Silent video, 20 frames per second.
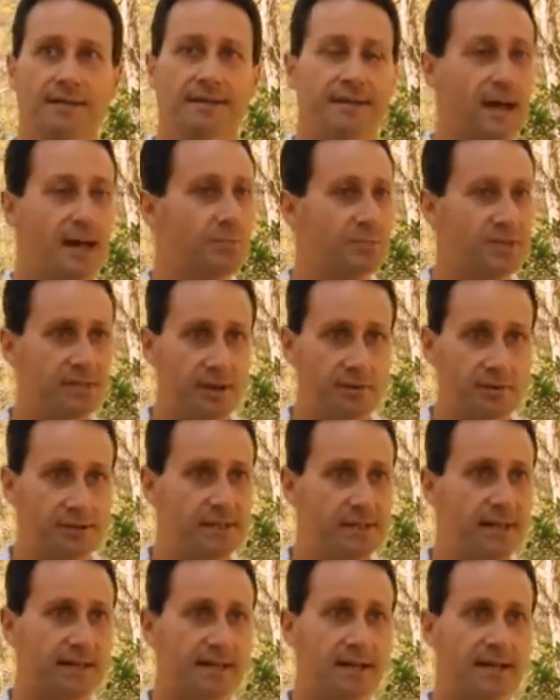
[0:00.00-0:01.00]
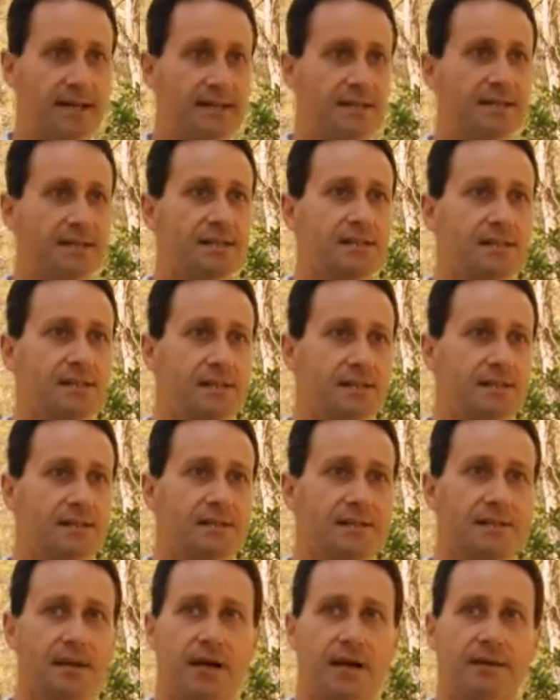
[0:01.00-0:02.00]
time series
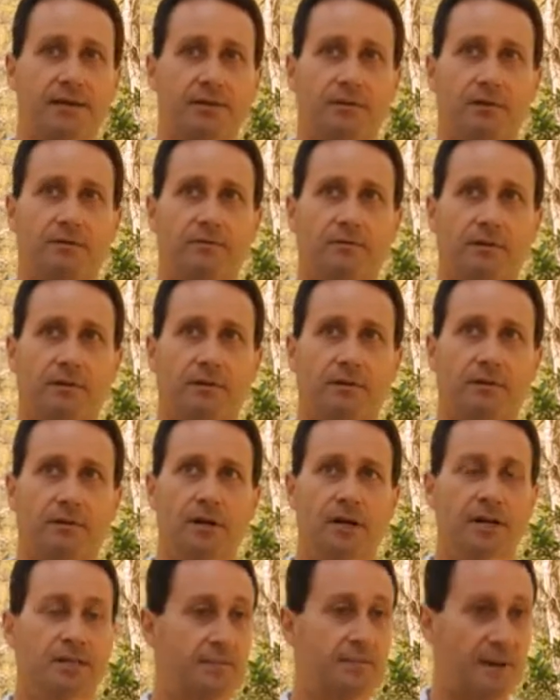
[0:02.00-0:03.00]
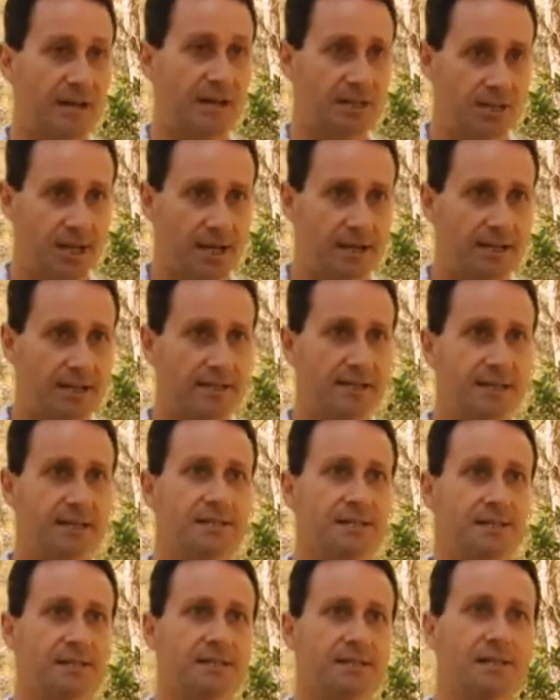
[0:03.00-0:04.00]
analysis, kind of a spatial
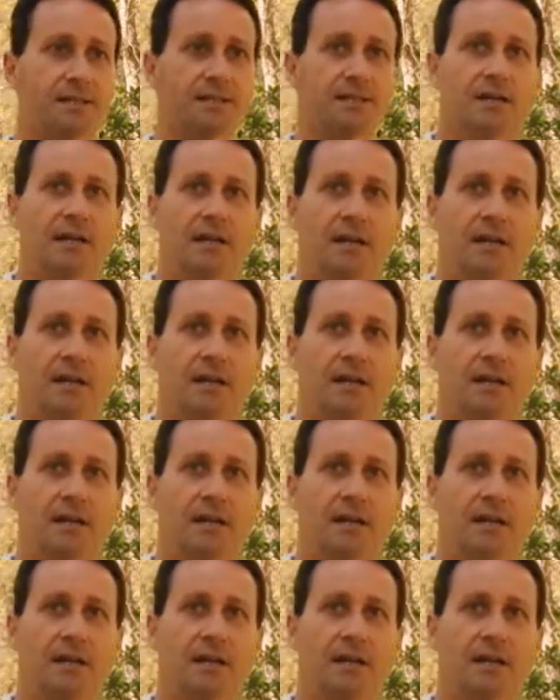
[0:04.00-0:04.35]
analysis.